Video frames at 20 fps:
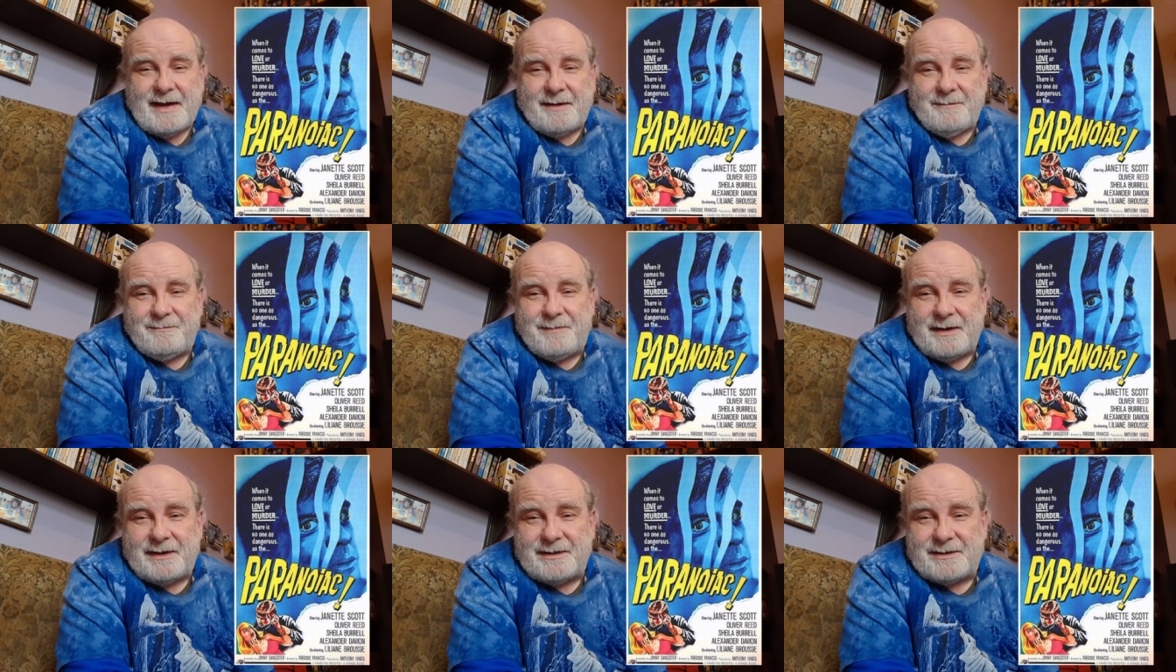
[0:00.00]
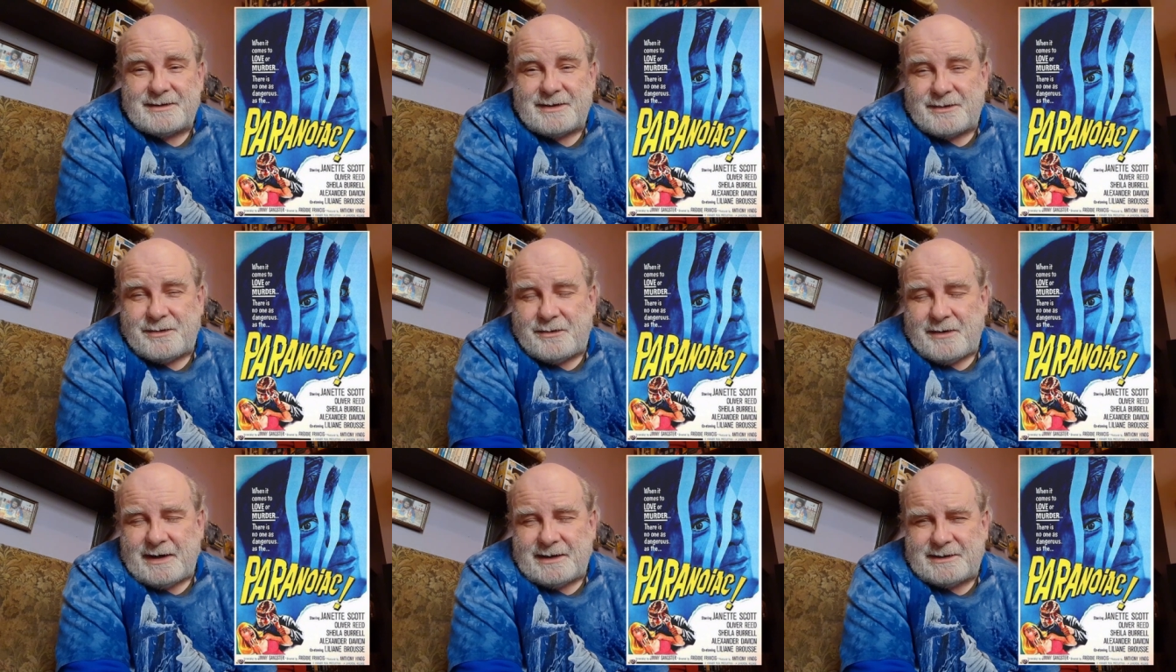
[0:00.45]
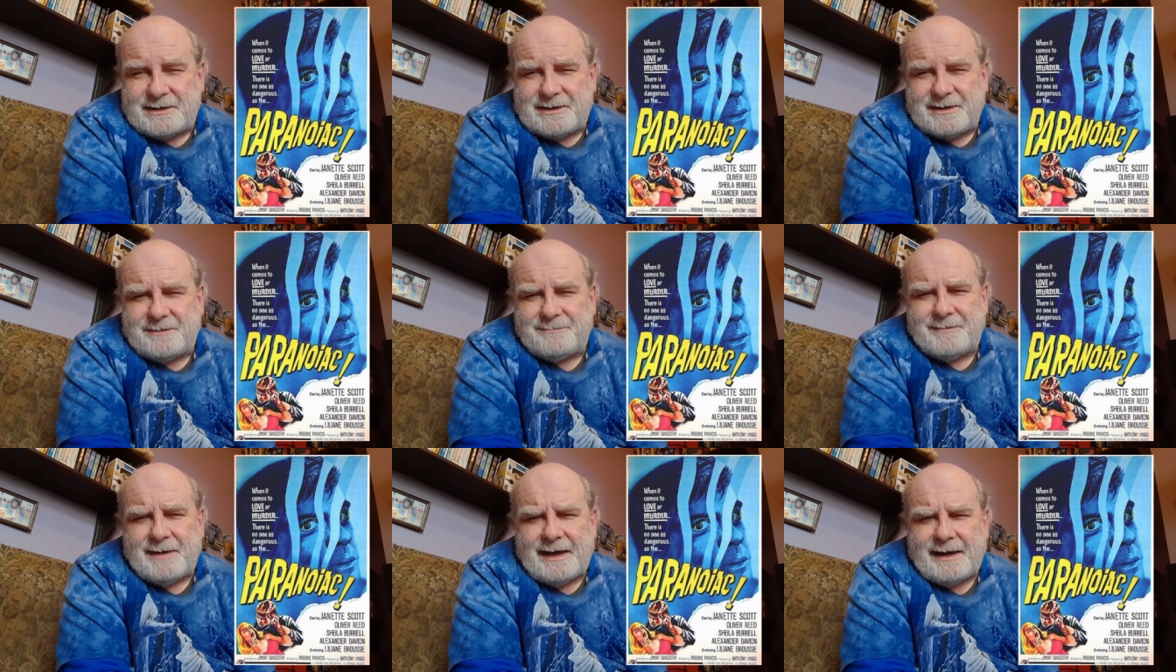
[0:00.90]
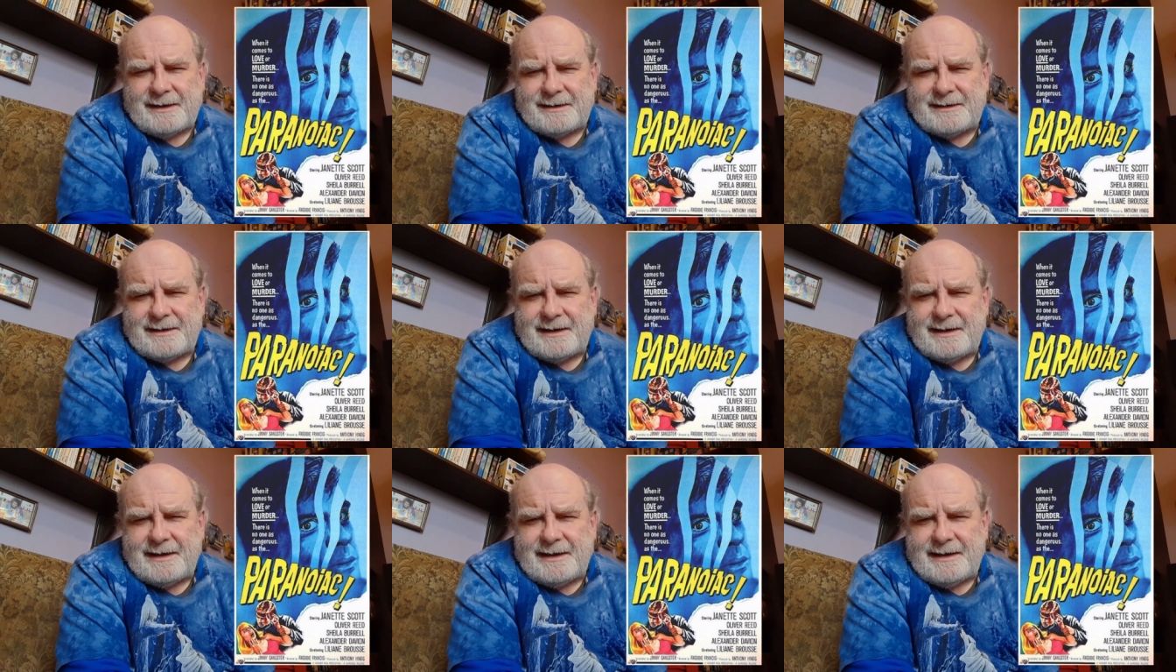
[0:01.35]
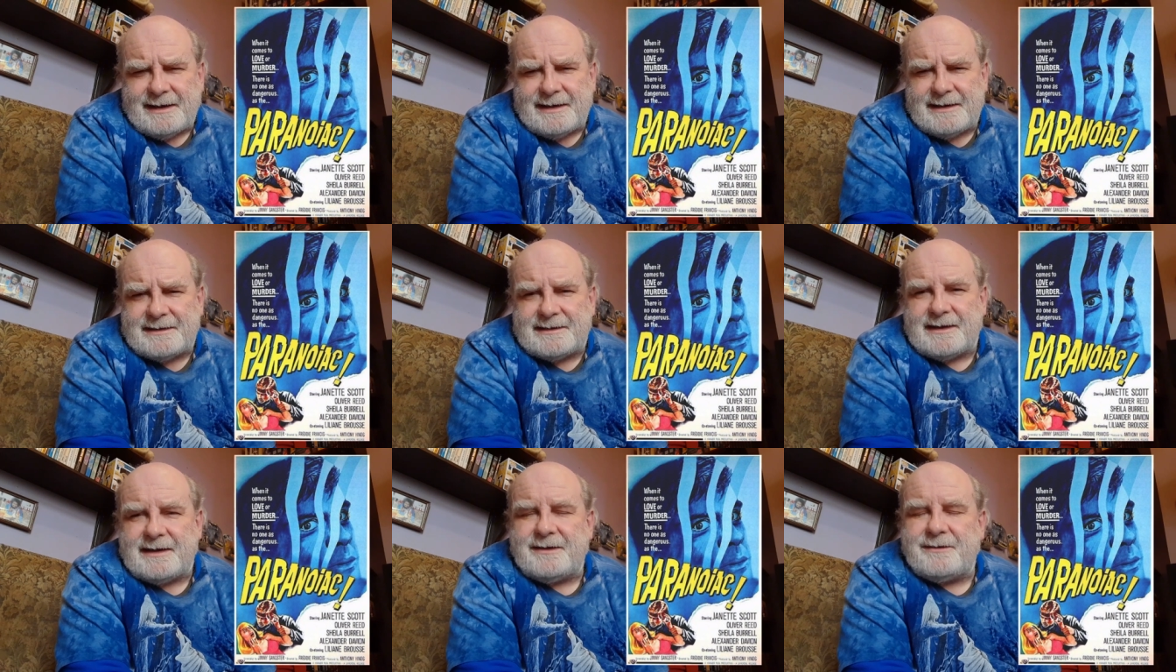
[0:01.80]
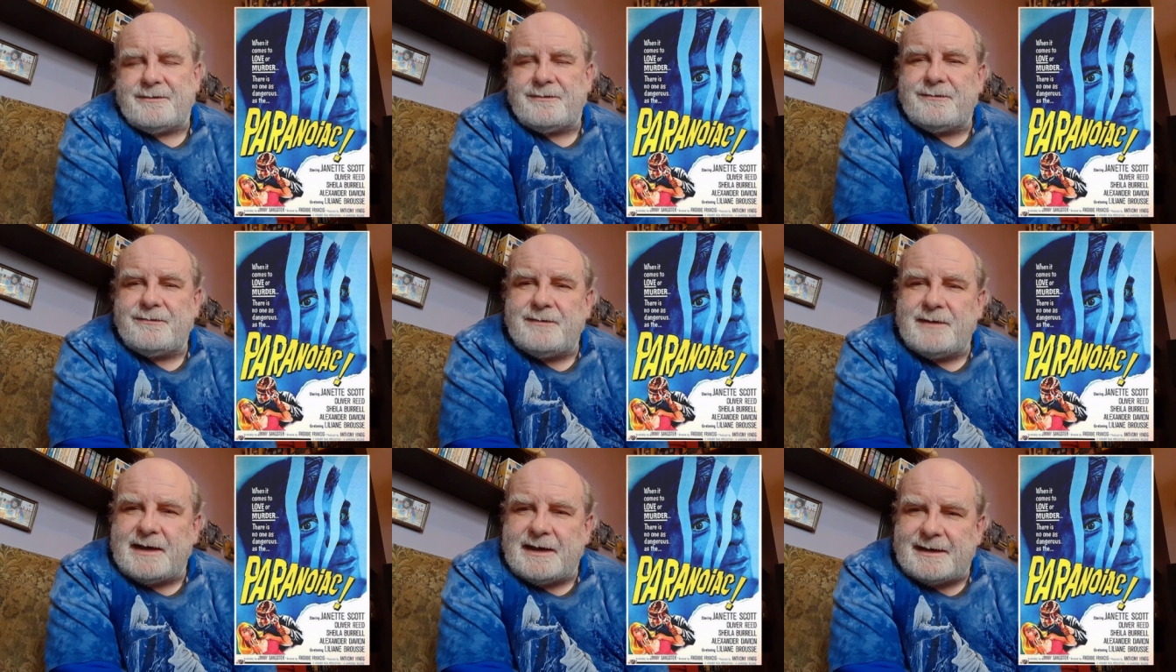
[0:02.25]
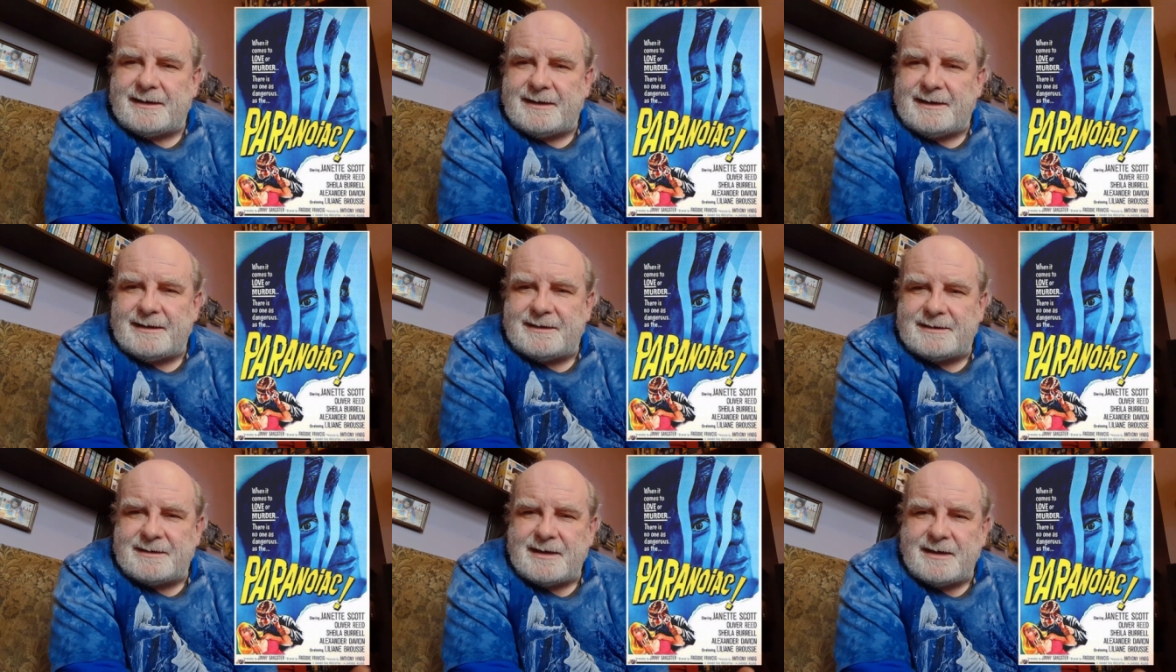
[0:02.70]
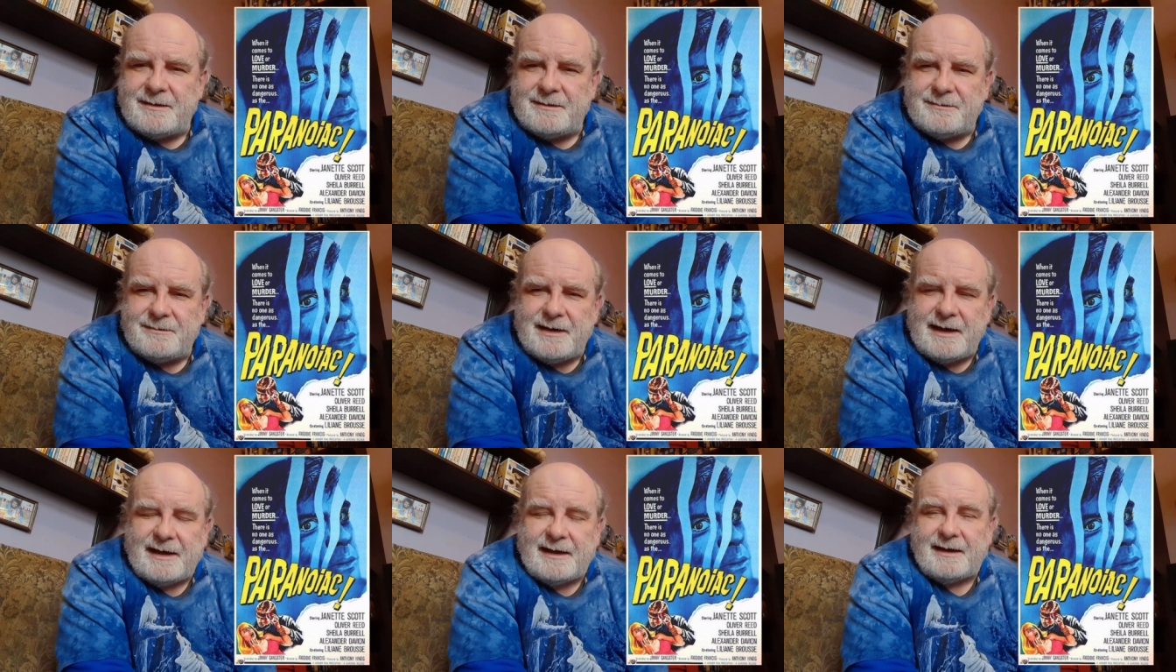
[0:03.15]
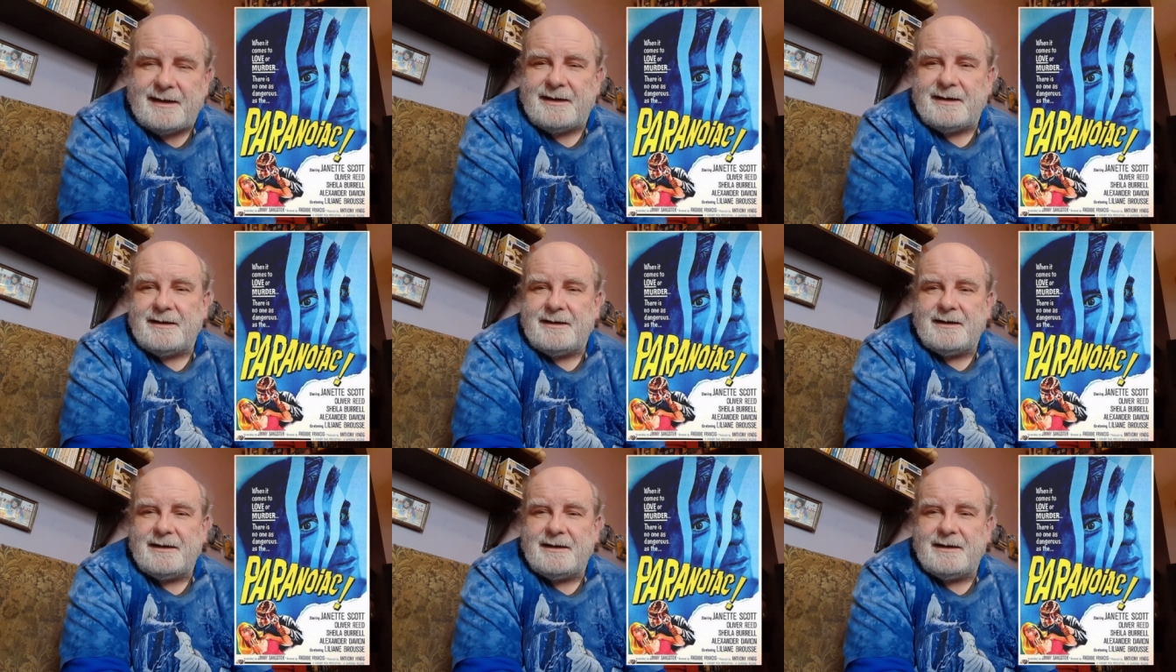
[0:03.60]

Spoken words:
But there's a question mark. Is it really Tony?